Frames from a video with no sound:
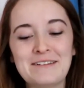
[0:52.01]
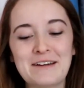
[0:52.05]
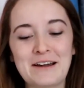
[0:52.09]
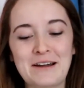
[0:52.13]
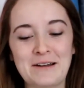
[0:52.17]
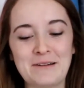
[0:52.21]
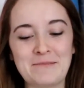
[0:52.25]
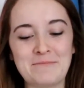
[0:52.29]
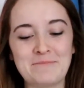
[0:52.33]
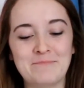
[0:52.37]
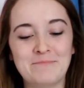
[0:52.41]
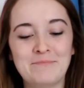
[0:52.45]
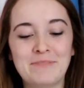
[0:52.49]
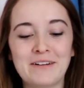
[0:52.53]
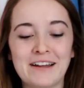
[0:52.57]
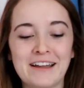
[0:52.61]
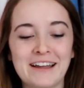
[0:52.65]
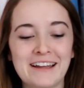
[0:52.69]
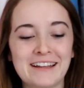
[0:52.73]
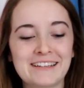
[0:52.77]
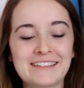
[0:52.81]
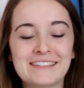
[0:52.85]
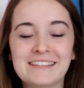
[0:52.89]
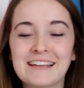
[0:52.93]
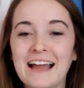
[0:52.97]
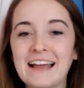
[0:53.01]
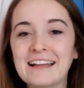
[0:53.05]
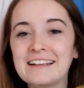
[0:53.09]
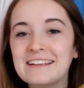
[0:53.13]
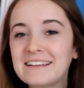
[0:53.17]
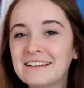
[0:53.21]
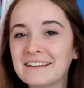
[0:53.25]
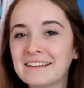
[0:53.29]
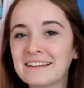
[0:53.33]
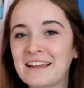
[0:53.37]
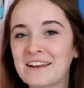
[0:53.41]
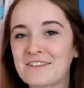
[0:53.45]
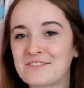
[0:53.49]
But I
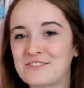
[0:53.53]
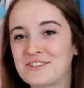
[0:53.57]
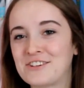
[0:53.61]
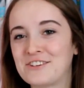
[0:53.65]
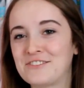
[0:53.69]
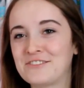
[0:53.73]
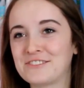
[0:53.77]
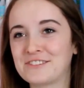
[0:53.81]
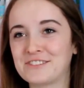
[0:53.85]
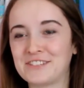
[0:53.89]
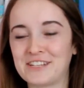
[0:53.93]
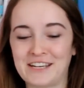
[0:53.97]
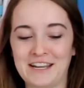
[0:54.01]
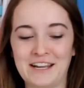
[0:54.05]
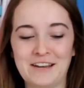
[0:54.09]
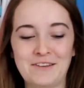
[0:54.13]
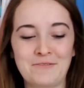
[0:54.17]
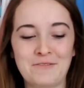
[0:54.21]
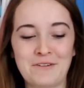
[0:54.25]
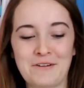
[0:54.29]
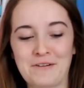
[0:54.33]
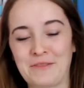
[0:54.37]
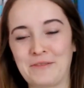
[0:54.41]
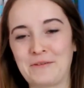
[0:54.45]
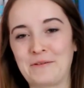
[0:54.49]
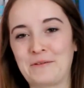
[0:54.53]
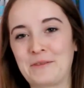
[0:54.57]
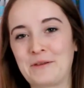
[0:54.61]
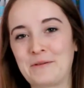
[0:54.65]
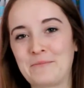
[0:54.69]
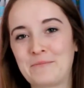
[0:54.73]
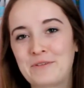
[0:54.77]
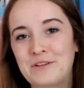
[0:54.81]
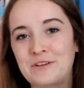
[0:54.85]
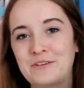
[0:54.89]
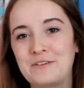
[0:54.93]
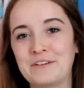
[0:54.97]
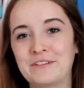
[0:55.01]
need a lot of shoes, so I kind of wear through
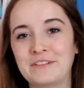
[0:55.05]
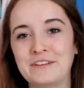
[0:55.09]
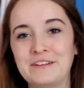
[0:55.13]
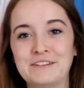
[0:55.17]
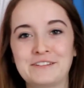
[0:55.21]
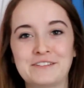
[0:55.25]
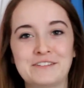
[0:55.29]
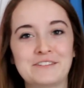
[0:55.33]
them pretty quickly,